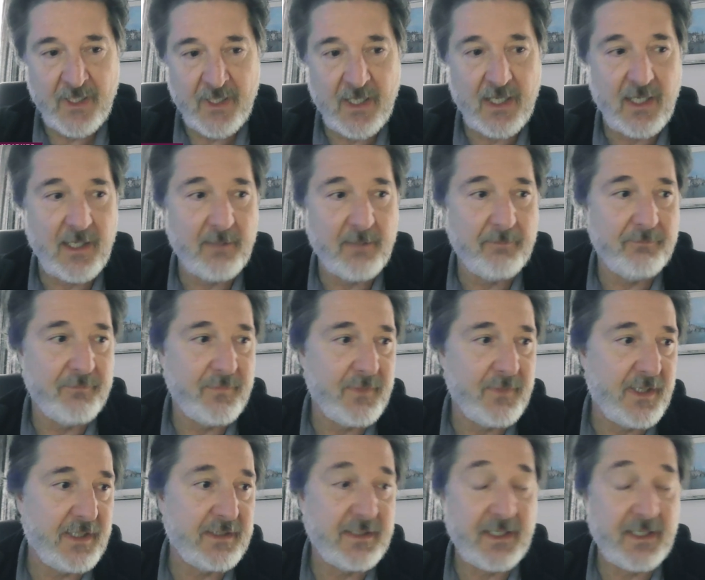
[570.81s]
and
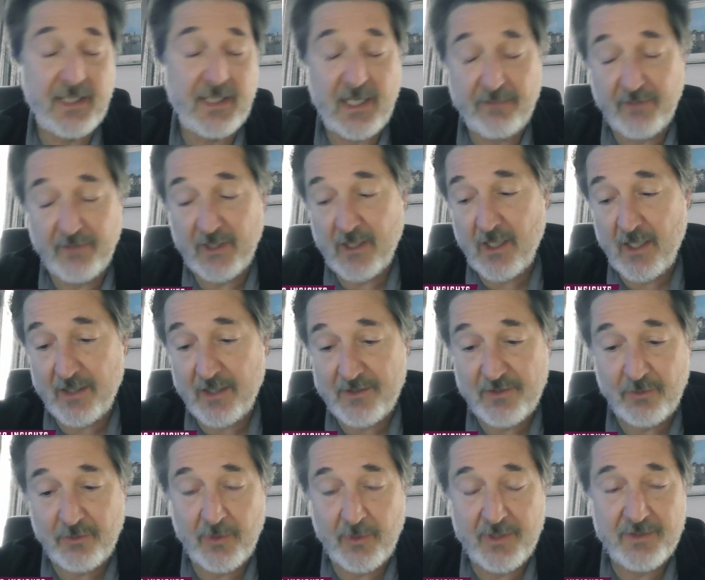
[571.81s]
having
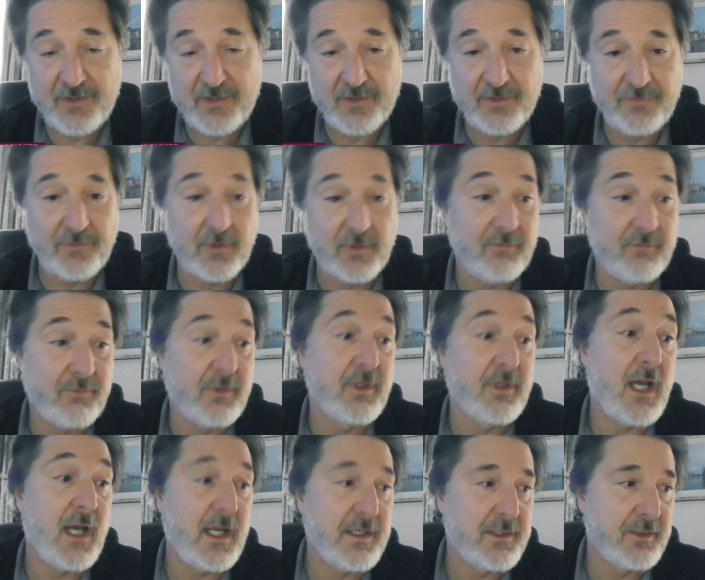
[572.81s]
consequences for
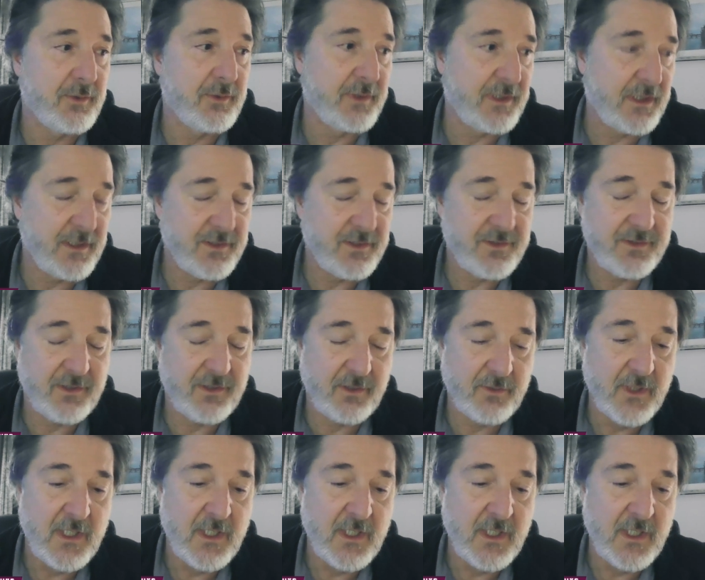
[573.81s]
not doing it. So,